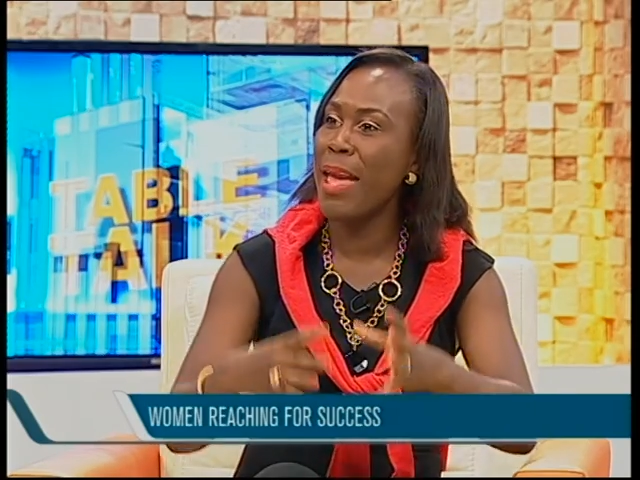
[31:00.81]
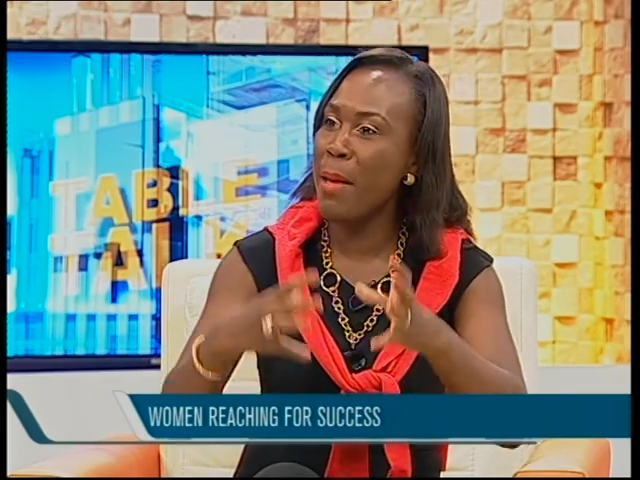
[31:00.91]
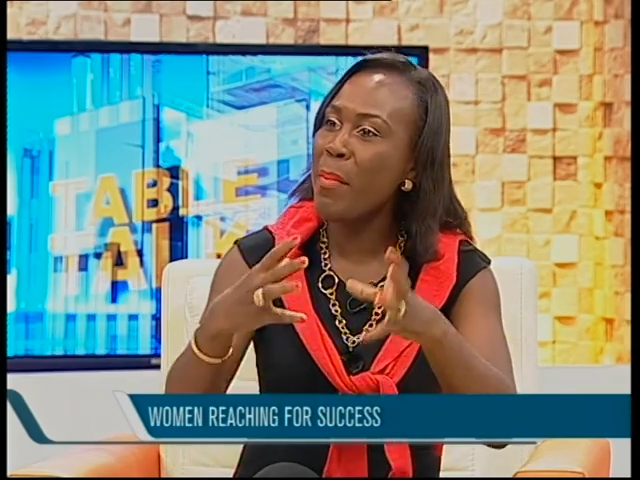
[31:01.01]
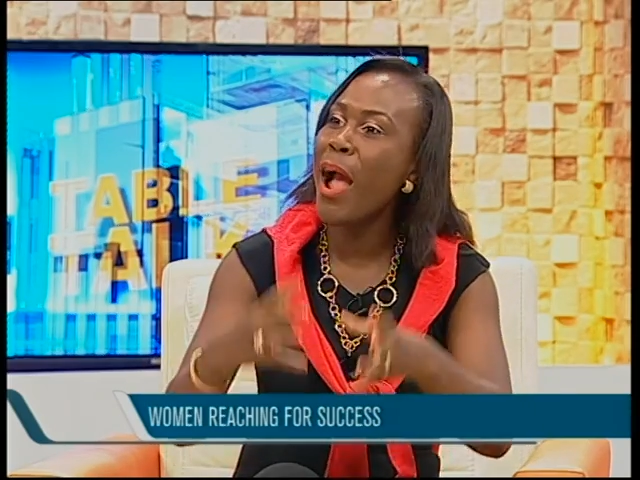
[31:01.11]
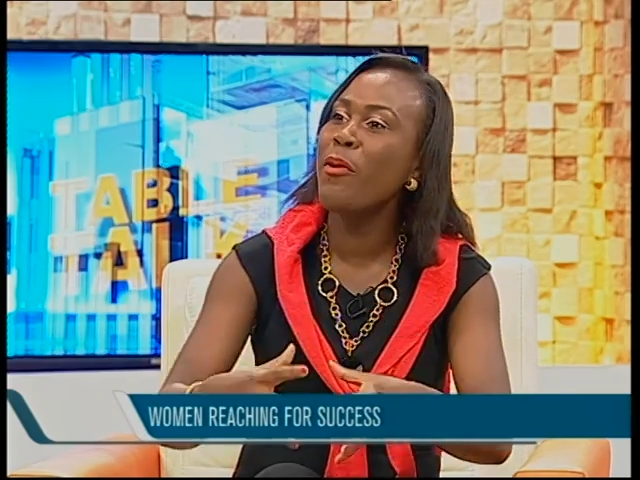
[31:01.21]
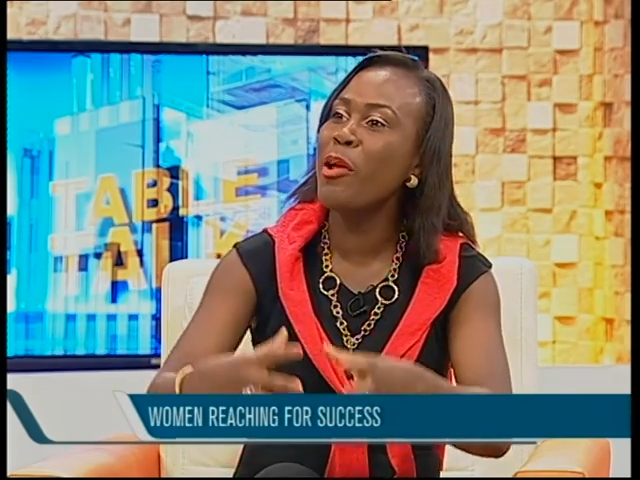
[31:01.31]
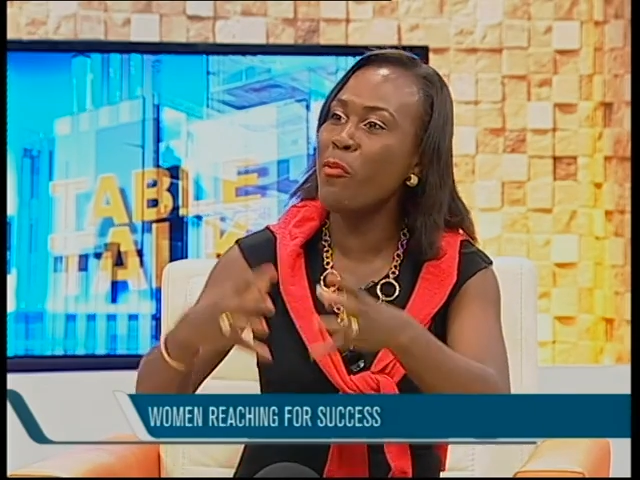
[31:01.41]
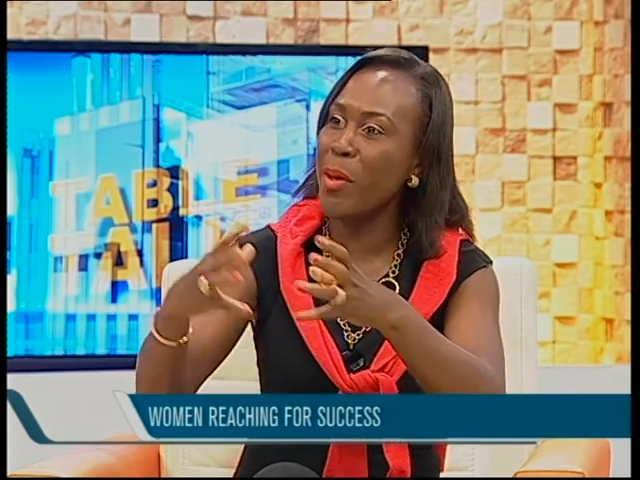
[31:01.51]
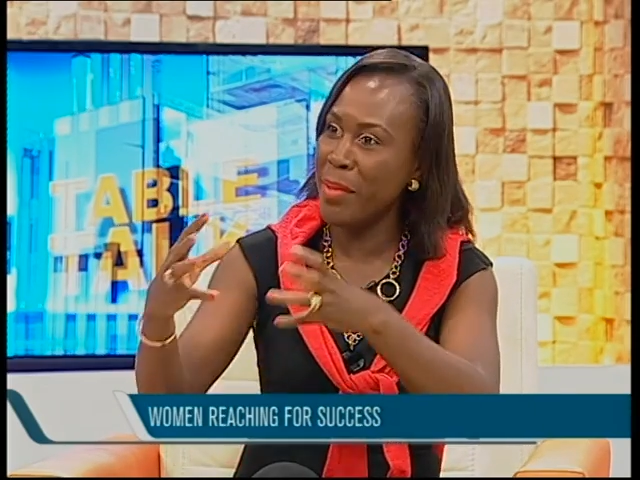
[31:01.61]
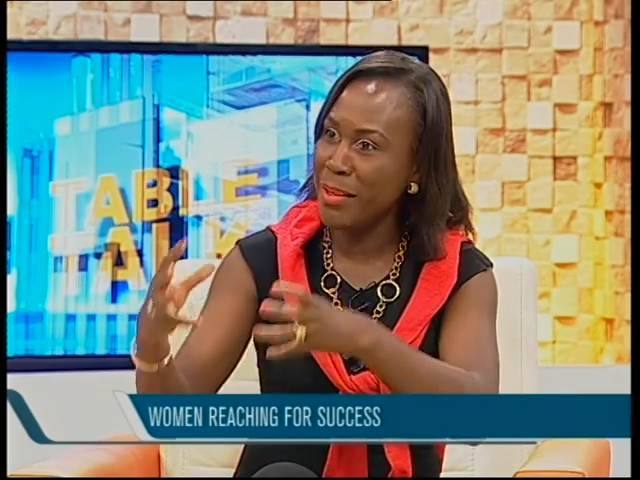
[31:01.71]
empowering
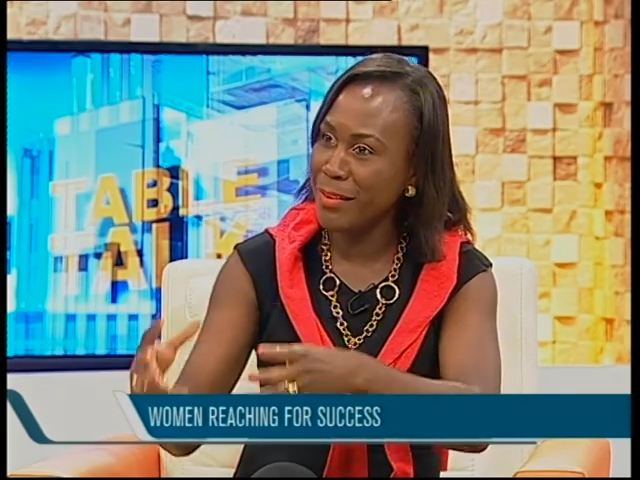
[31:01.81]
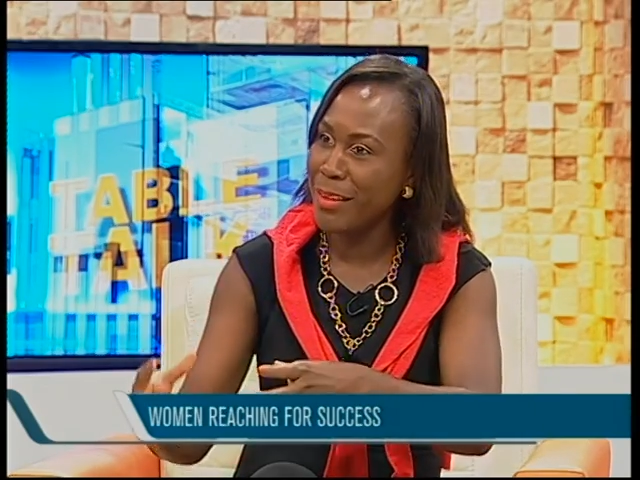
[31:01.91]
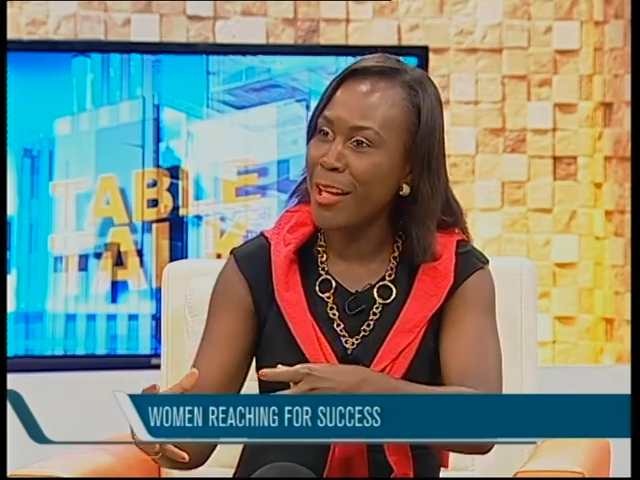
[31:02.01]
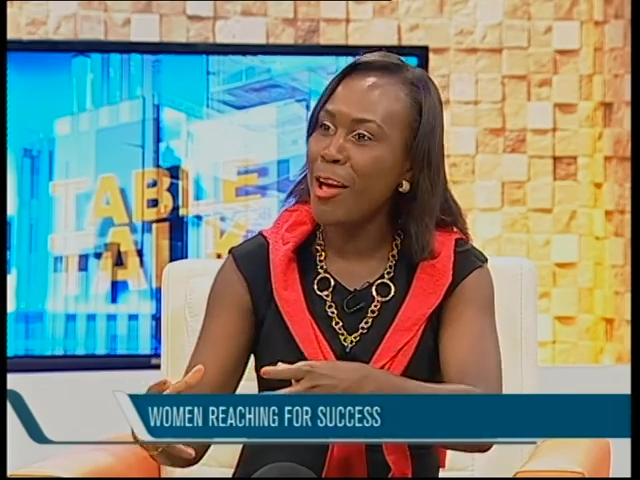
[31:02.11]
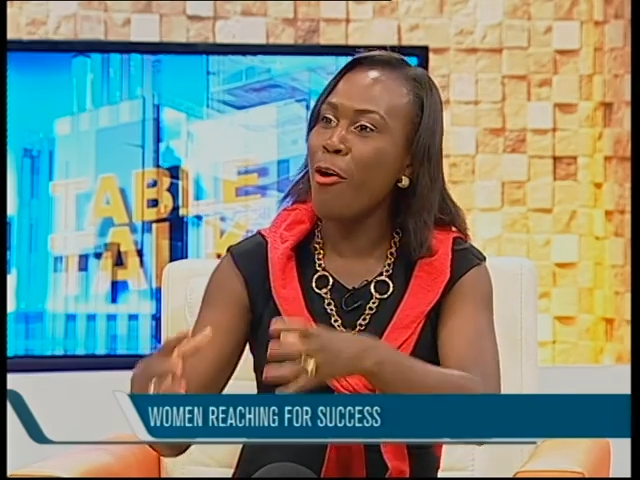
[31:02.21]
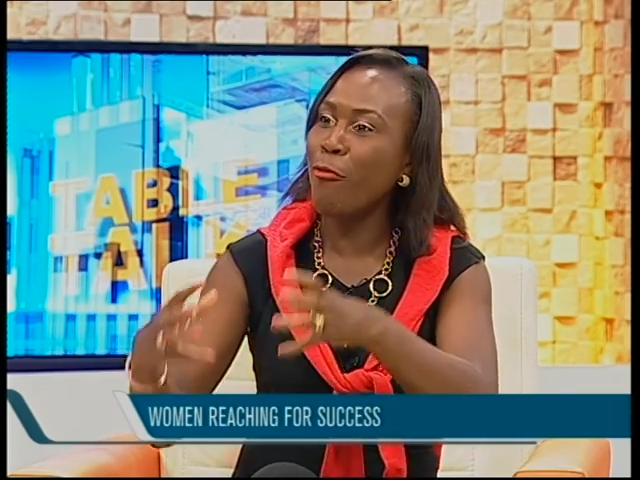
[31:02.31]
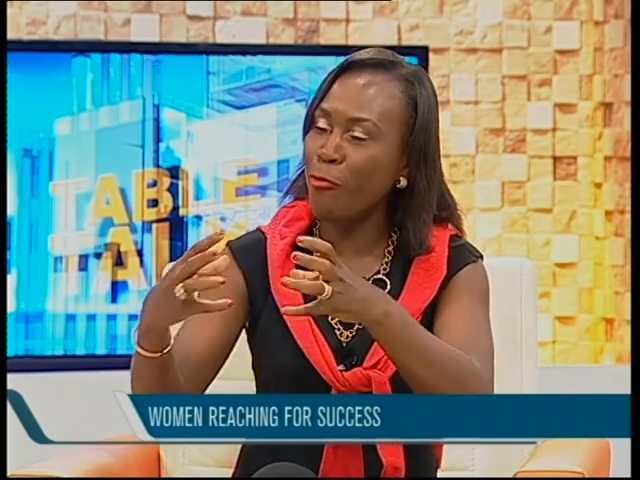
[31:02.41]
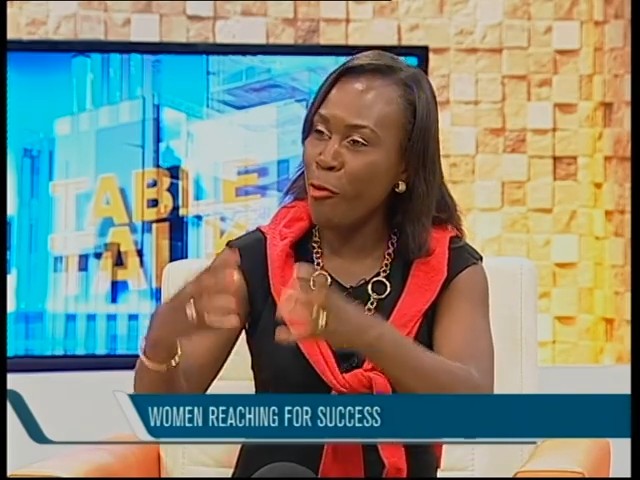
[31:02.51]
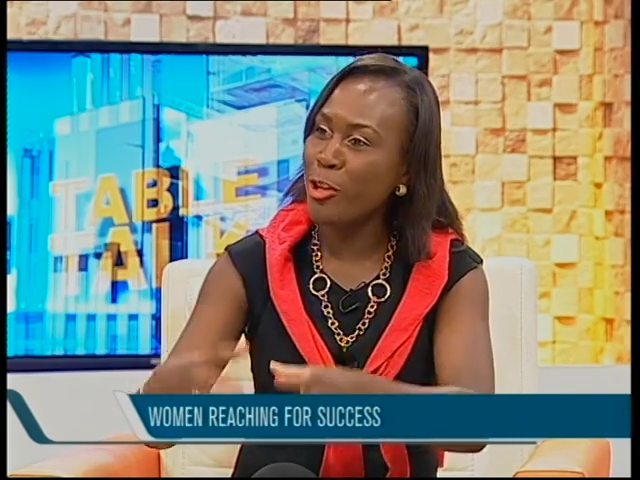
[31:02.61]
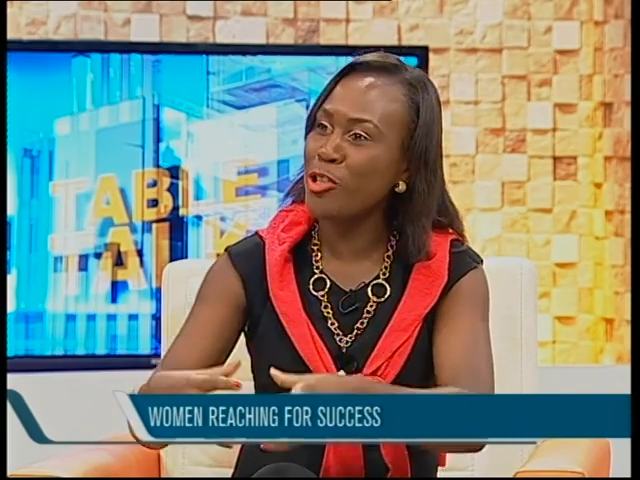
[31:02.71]
women
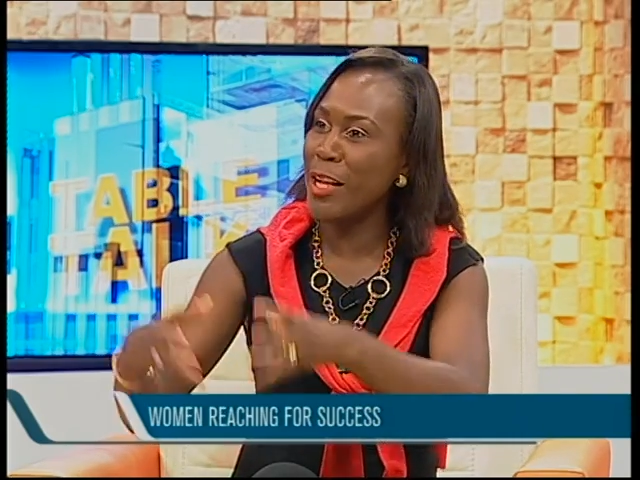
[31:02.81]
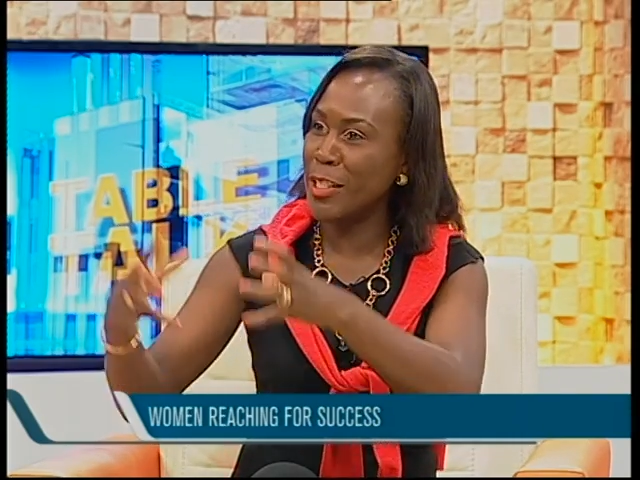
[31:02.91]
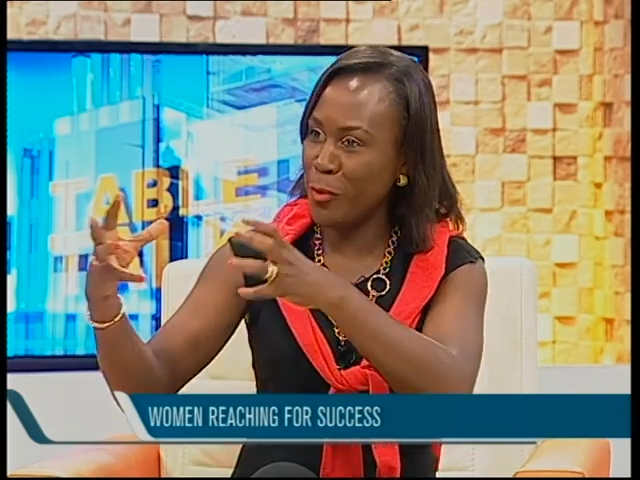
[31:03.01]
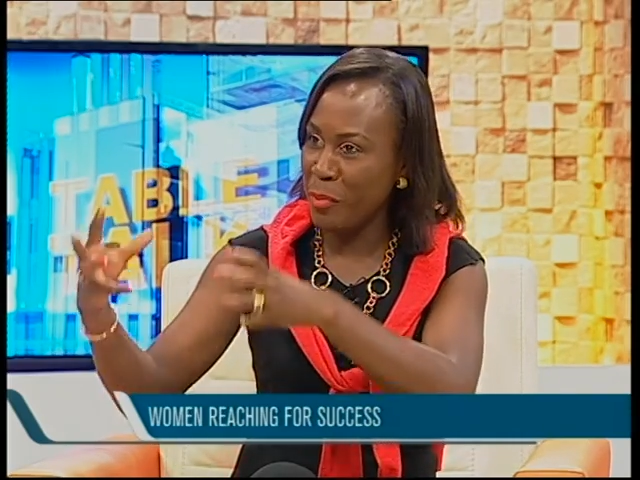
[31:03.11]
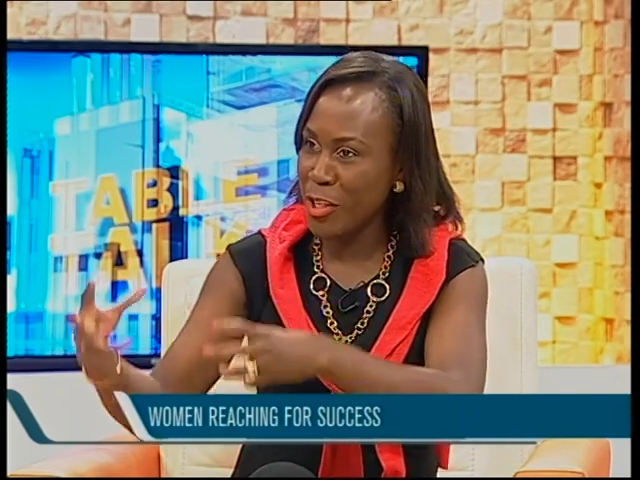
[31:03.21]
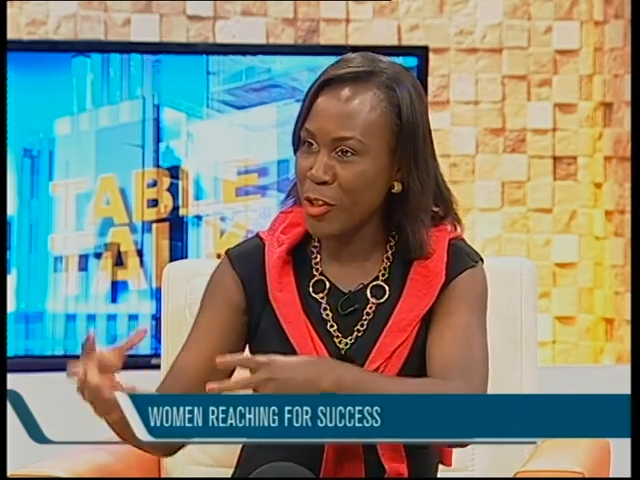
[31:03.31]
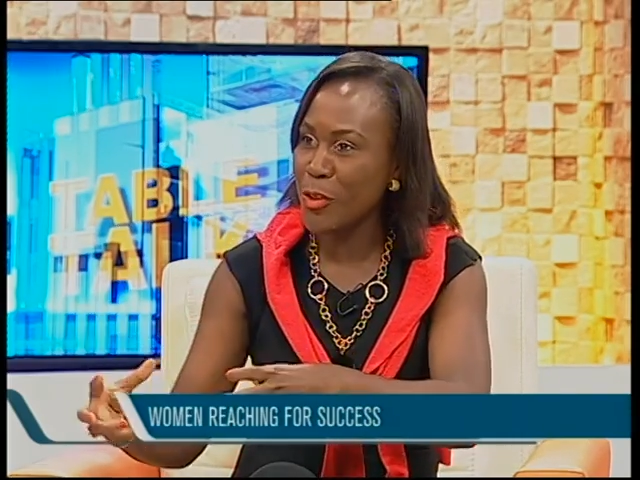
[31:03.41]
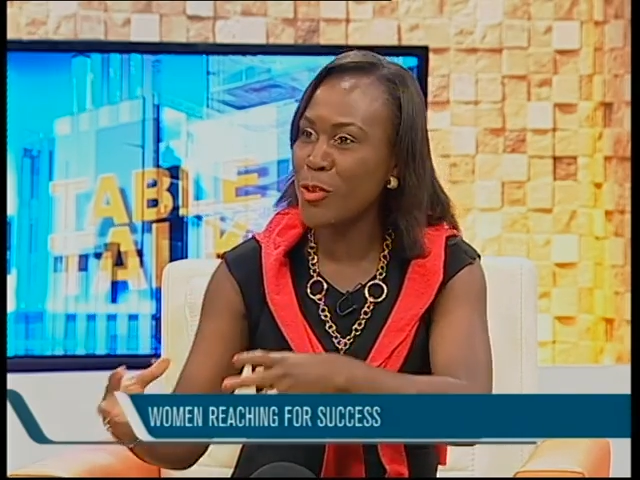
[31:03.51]
for transformation.